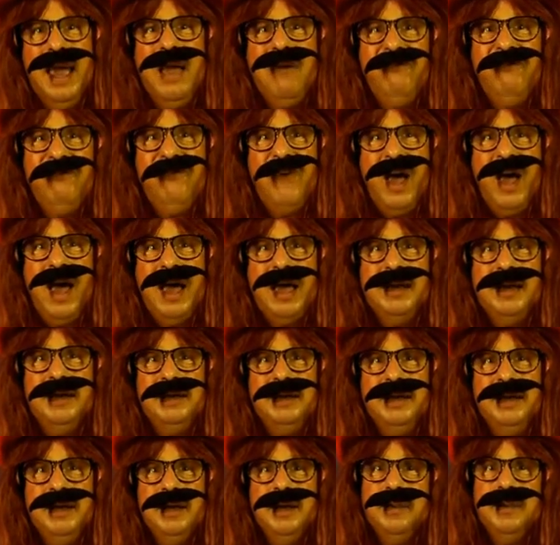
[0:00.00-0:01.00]
have
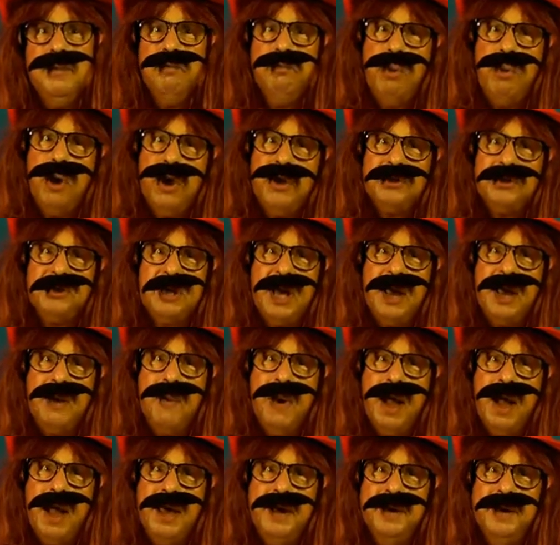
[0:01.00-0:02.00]
fun,
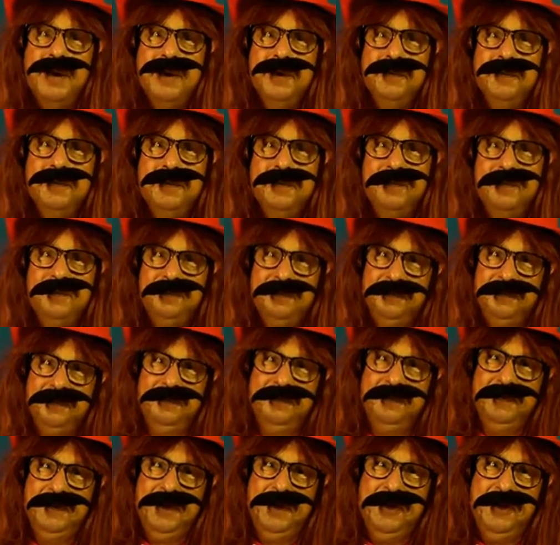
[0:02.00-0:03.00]
birthday one.
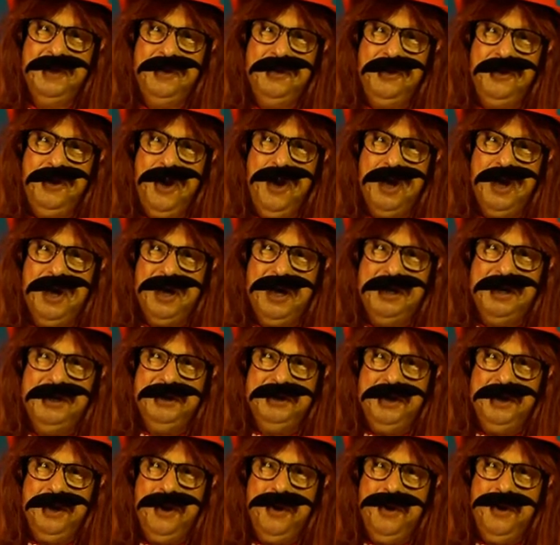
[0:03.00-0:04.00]

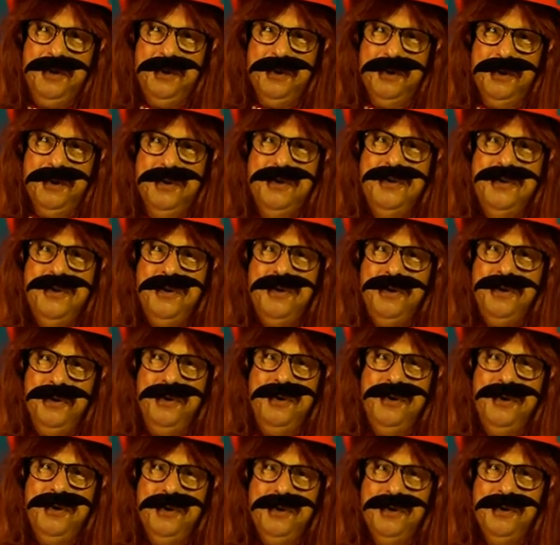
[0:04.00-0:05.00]
32,
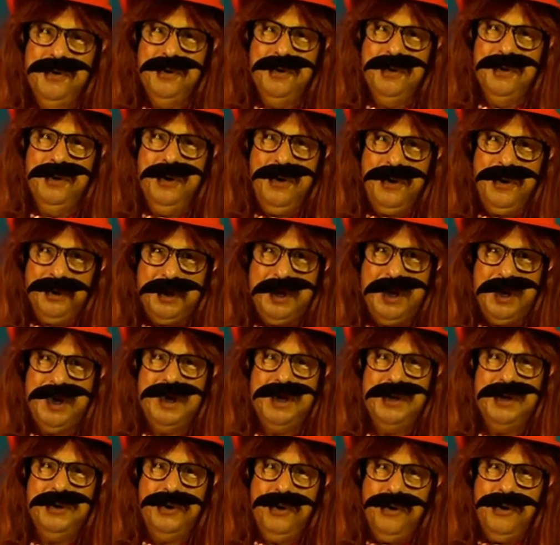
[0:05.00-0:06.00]
woohoo,
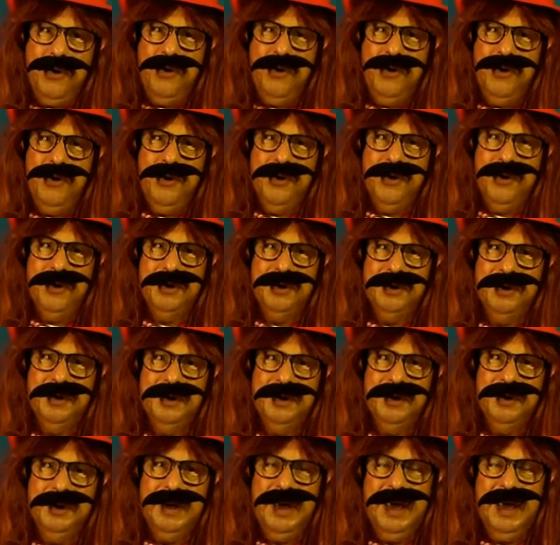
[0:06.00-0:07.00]
looking good,
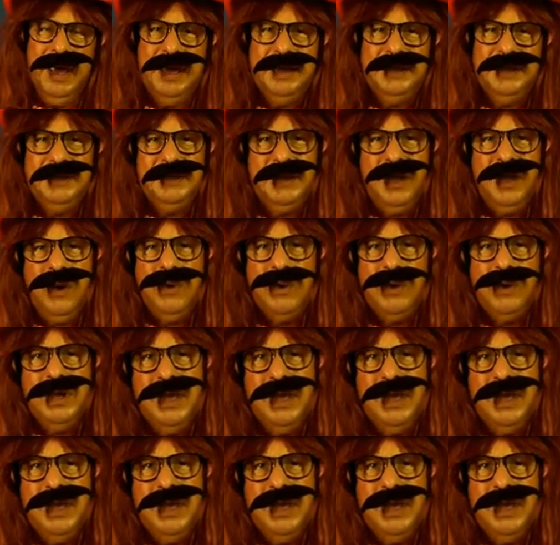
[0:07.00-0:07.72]
and so